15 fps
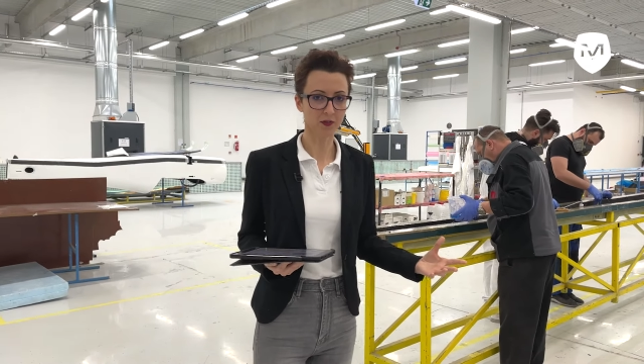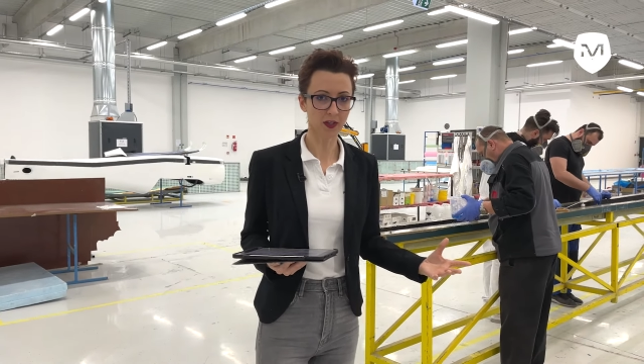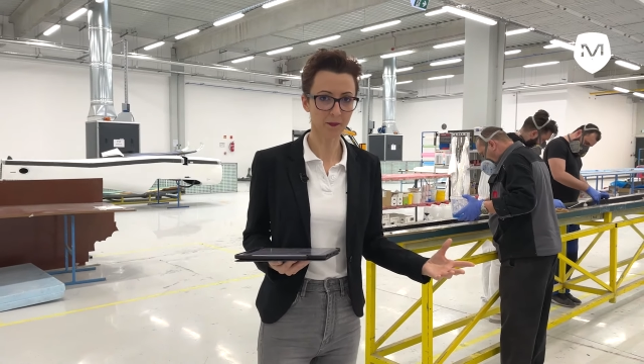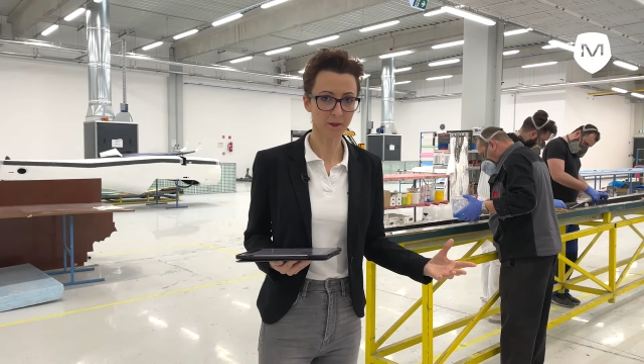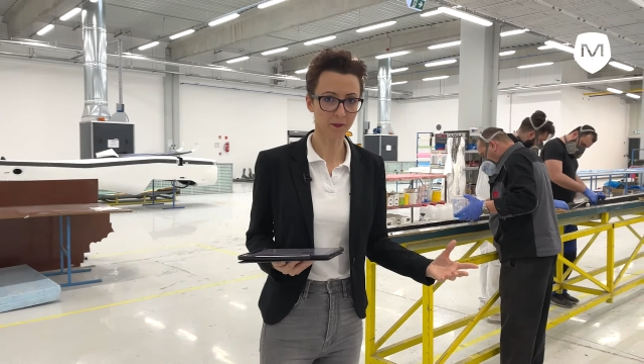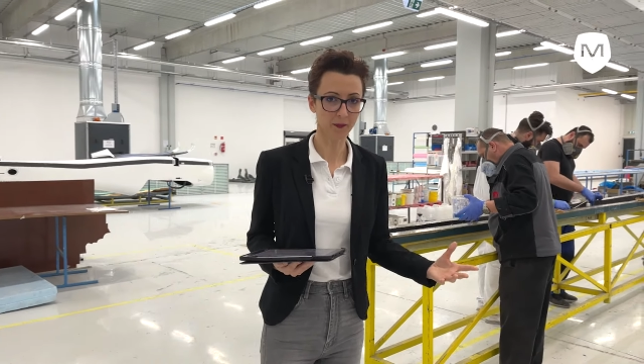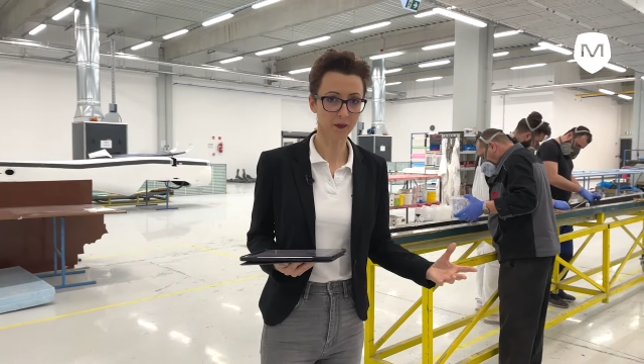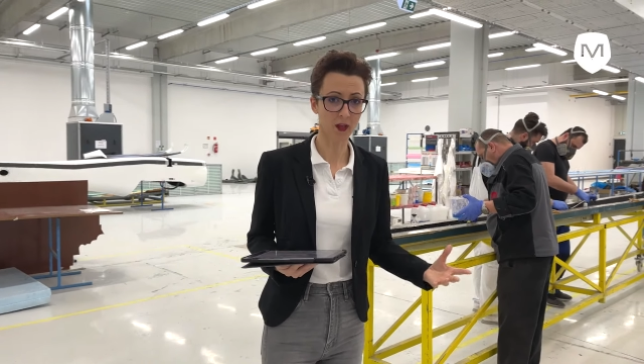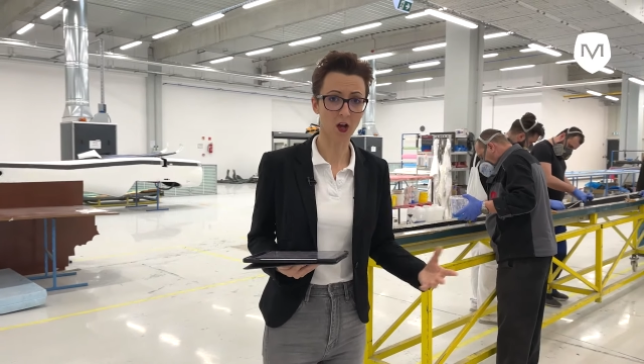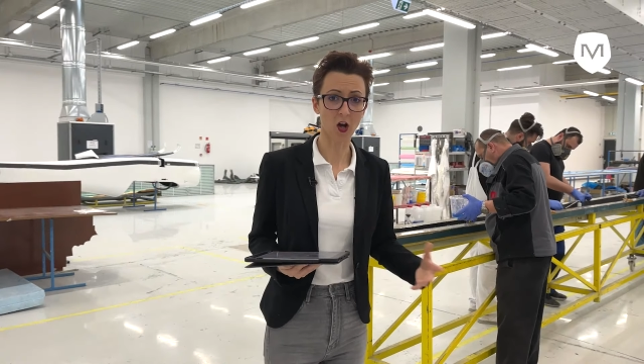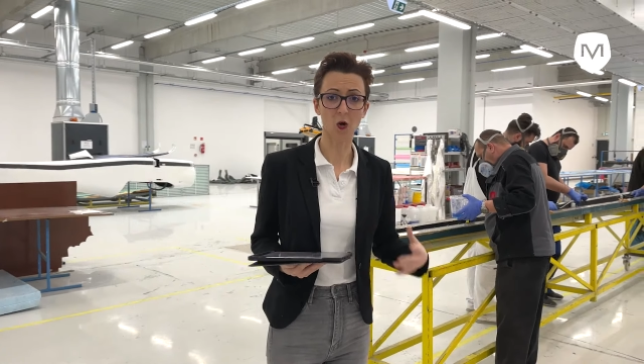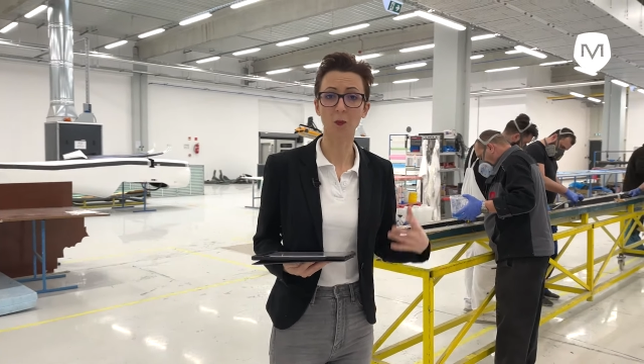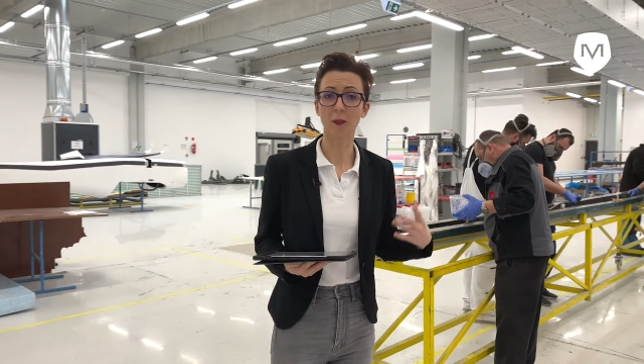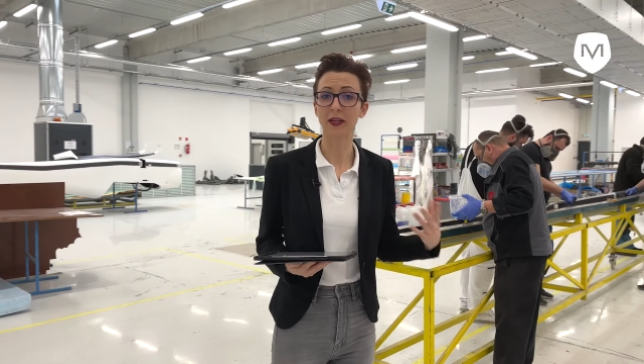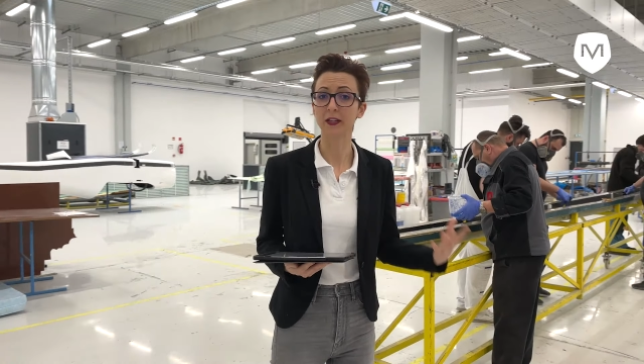them,
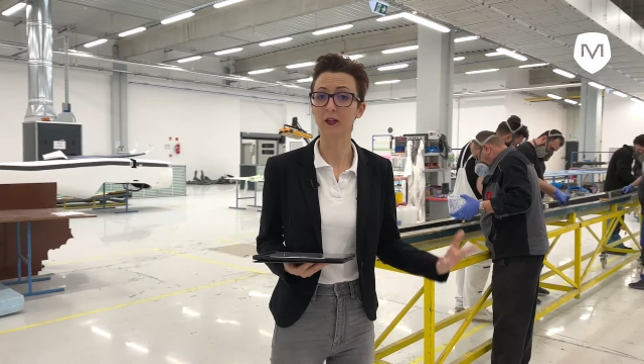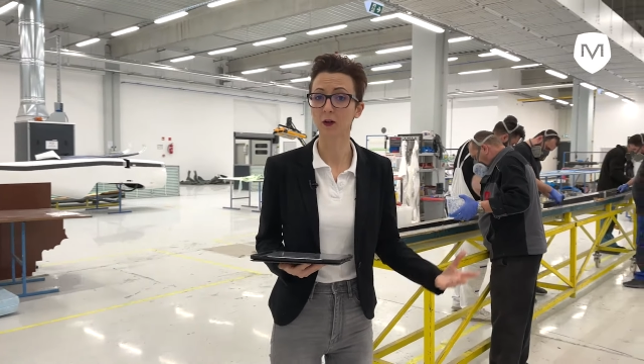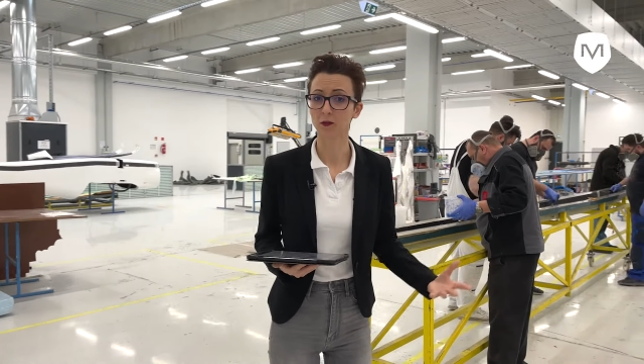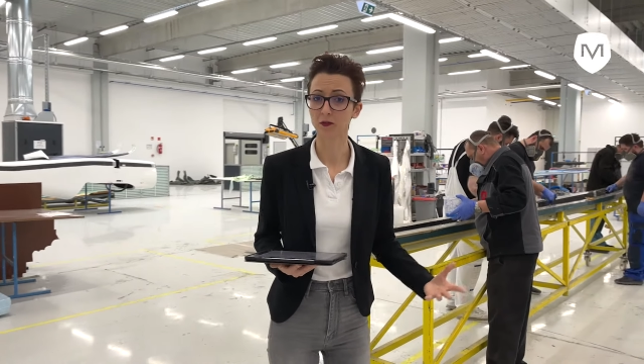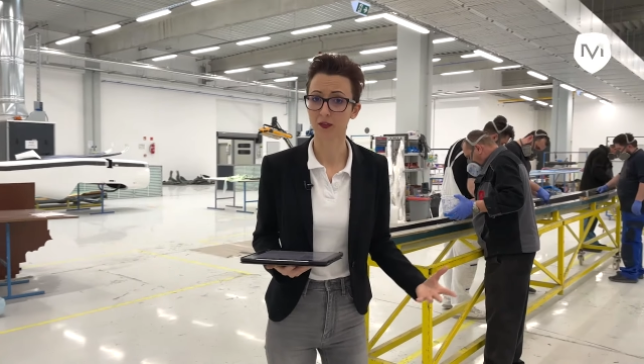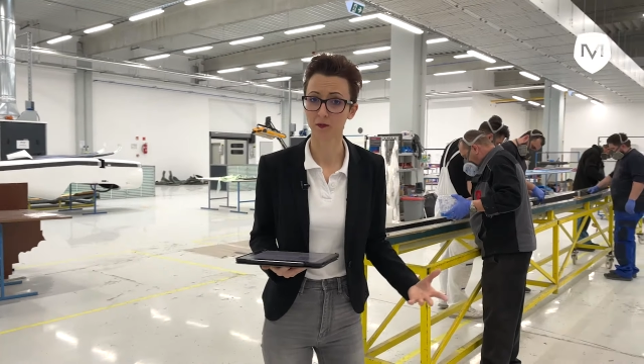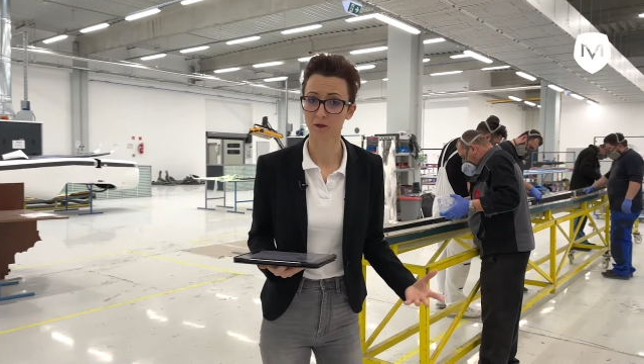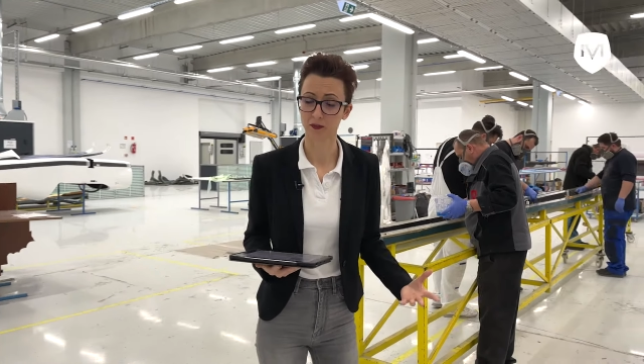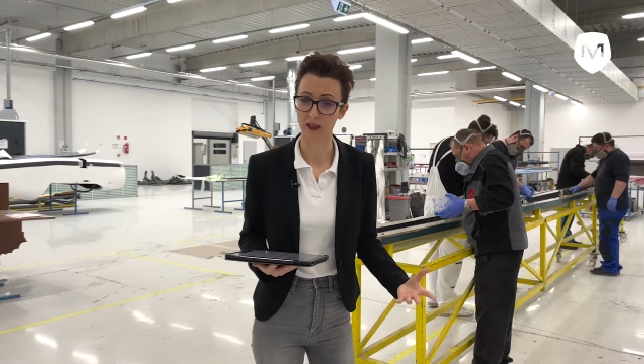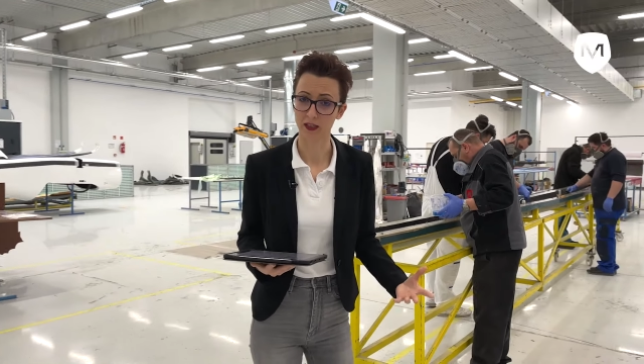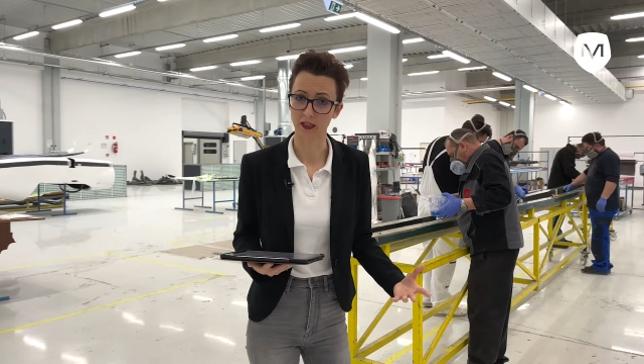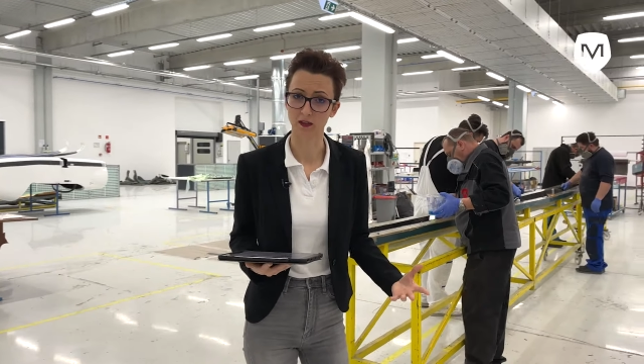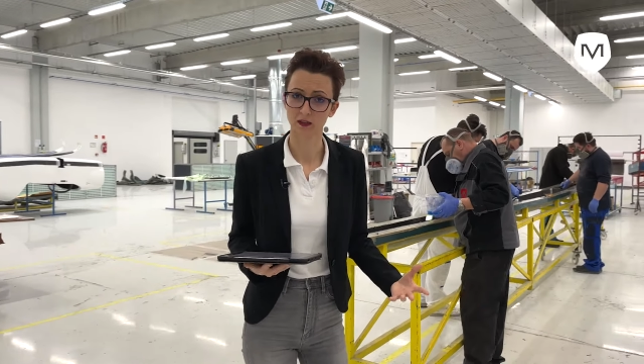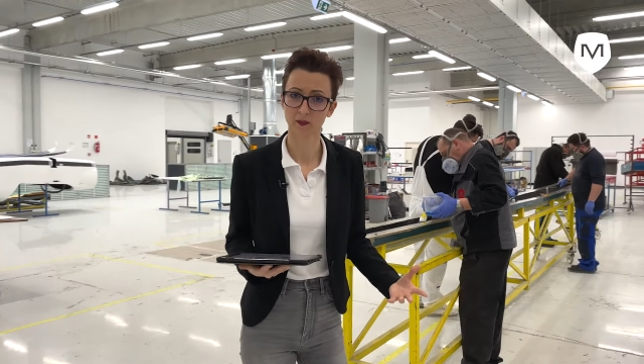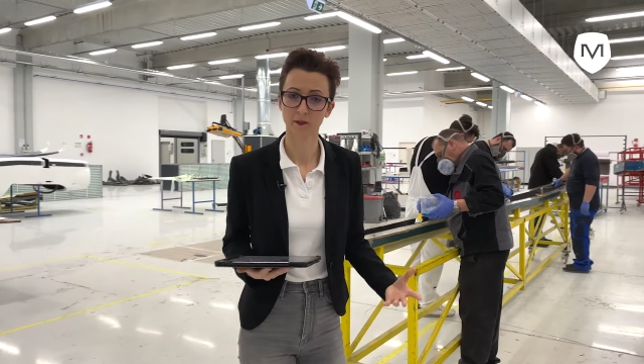how many of them we
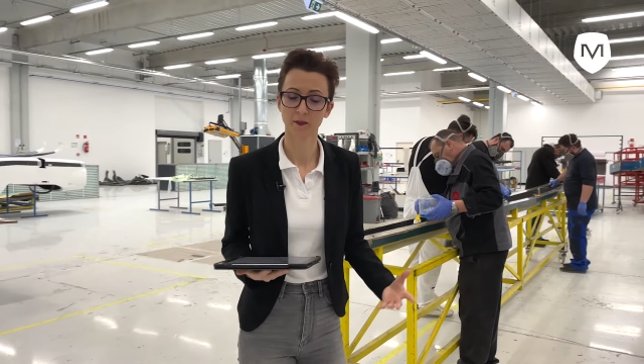need.